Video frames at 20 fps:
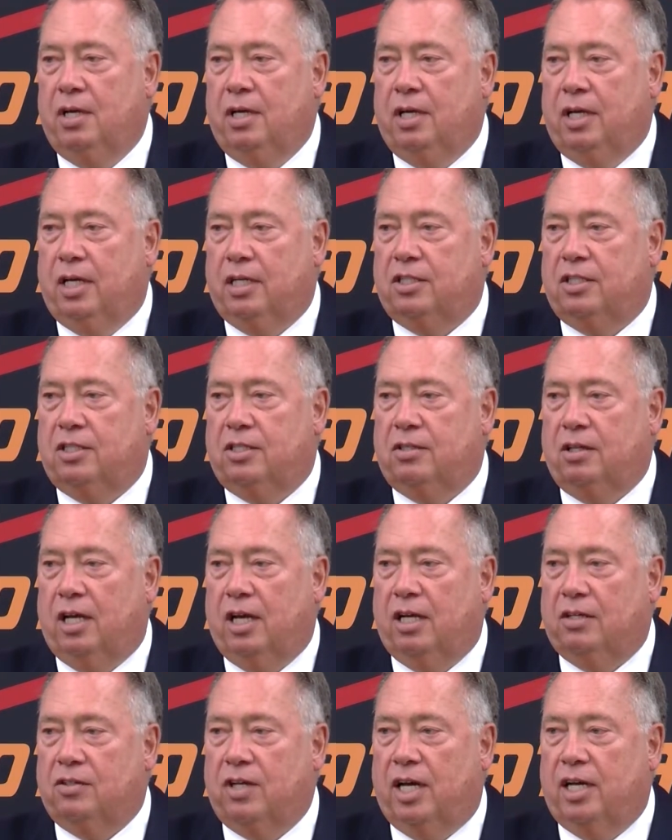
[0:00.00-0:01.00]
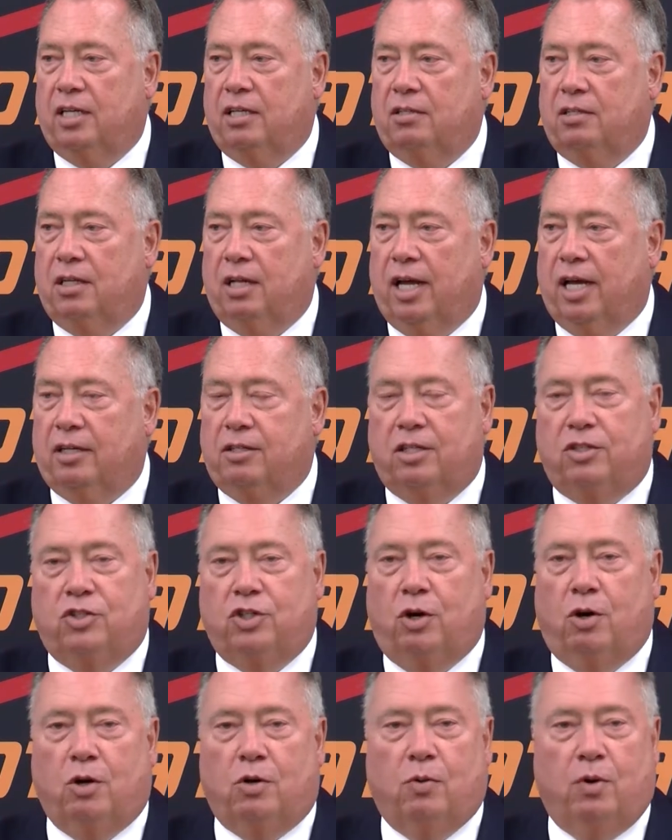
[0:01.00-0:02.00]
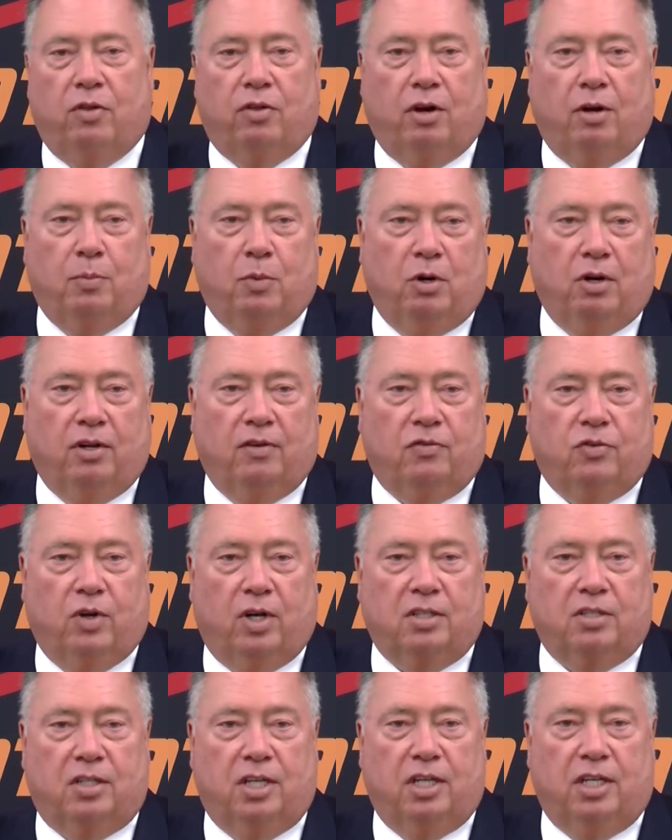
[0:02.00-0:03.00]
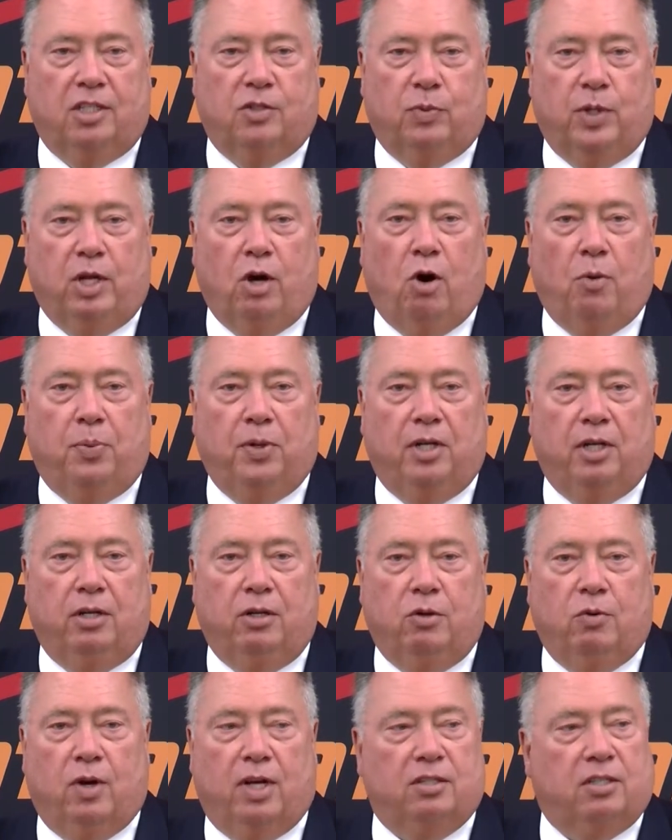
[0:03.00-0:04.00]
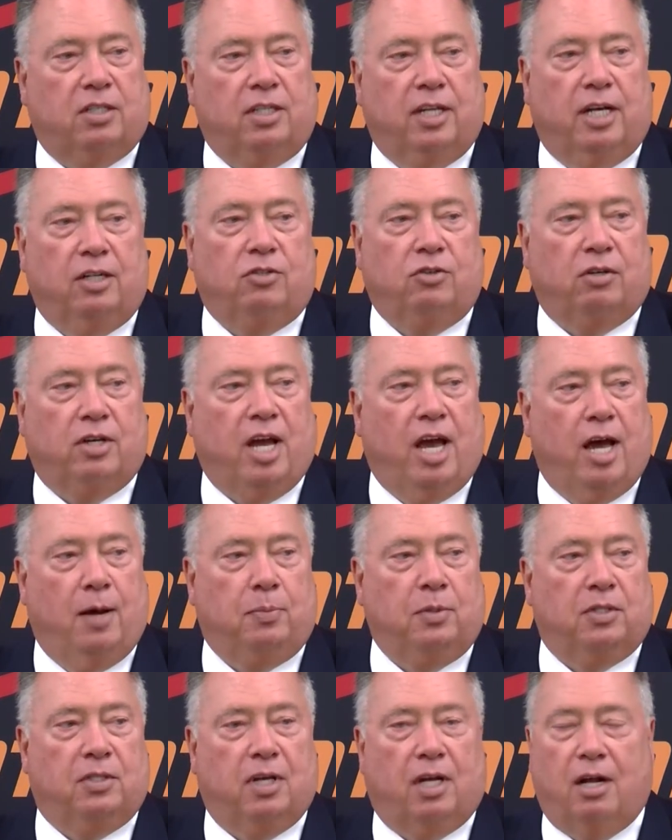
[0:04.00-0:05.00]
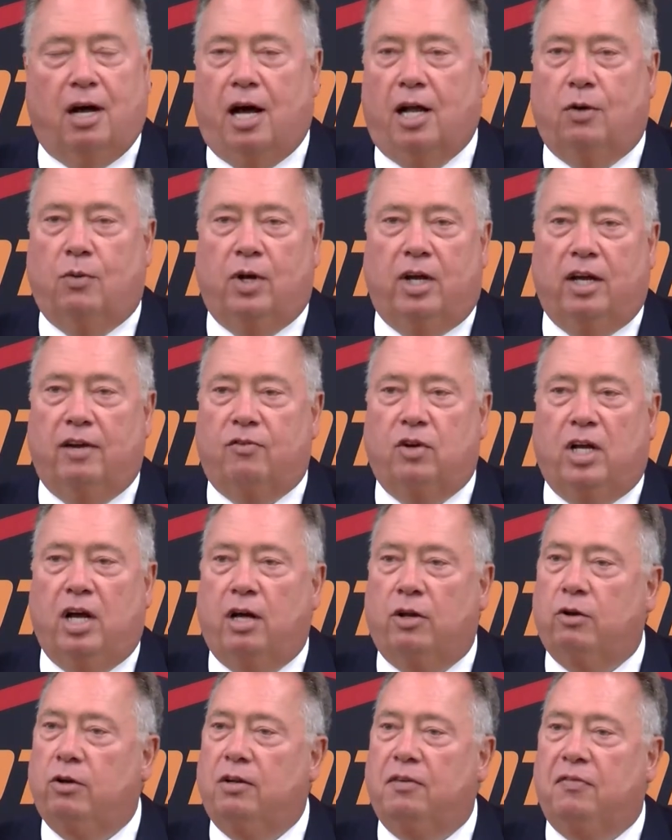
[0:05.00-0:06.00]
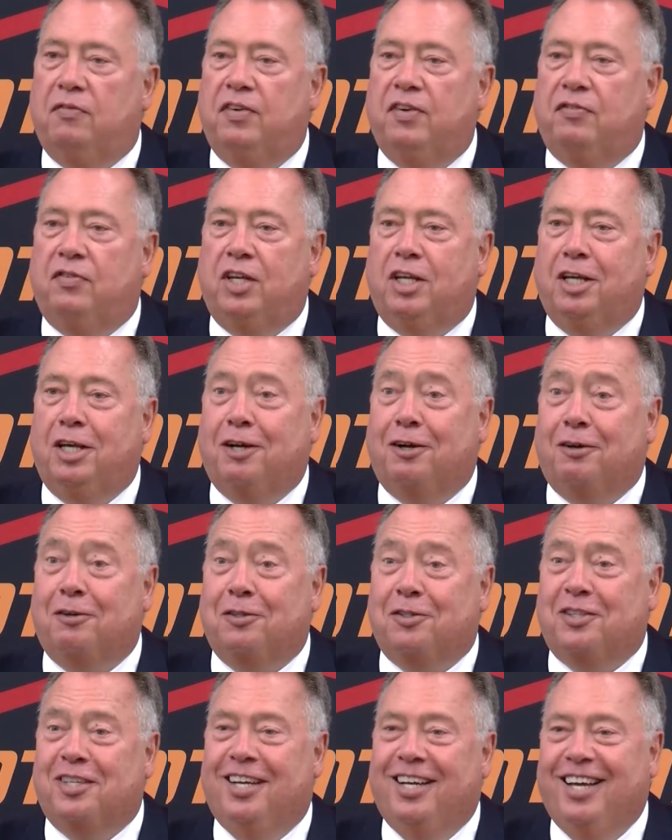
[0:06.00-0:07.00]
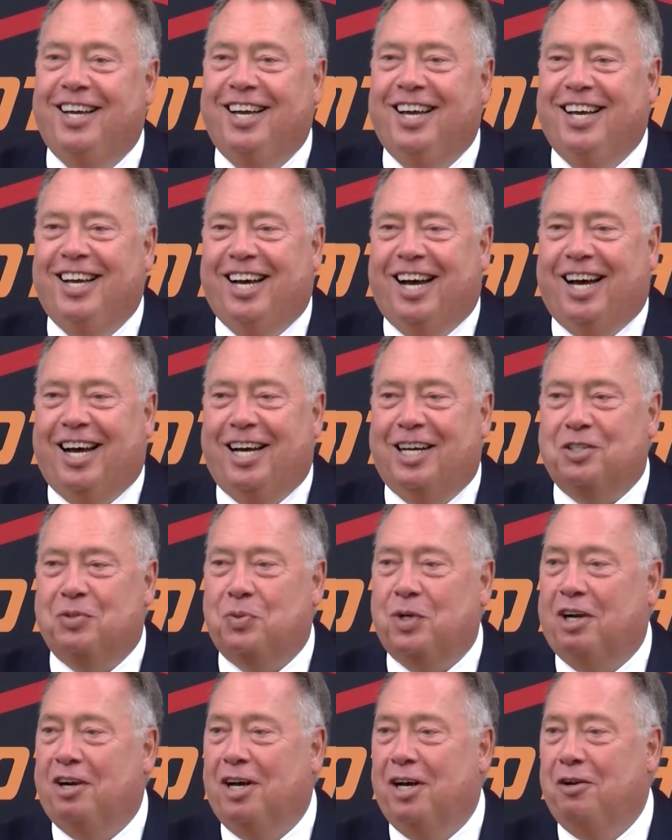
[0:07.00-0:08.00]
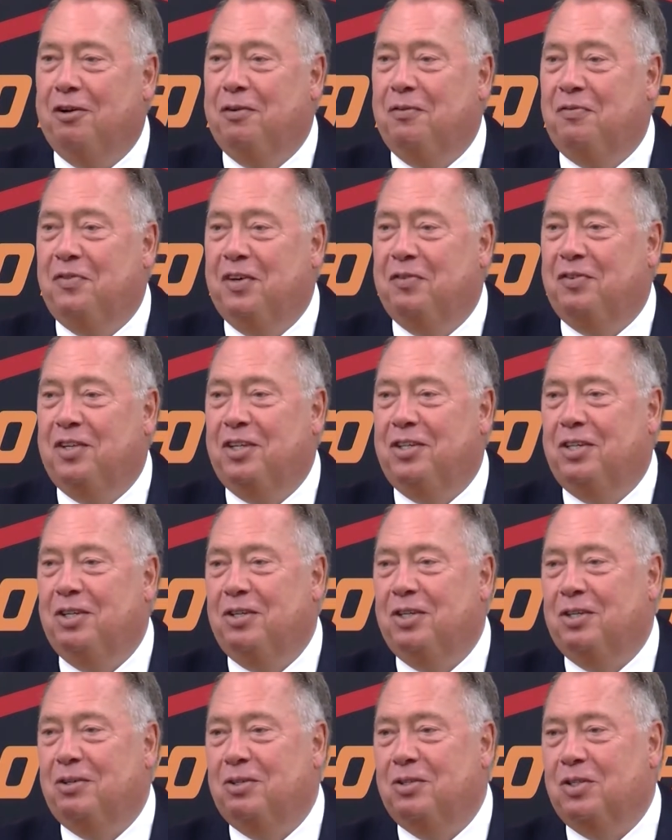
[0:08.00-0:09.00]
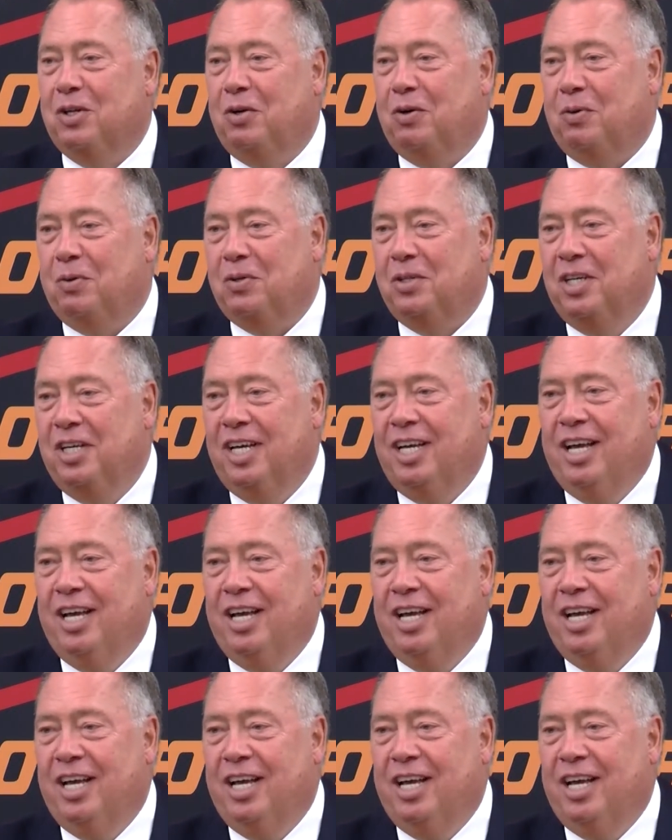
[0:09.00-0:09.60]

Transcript: It's, as I like to joke with our Board of Trustees, we open a new residential campus at Ottawa every 150 years, as we are 152 years old.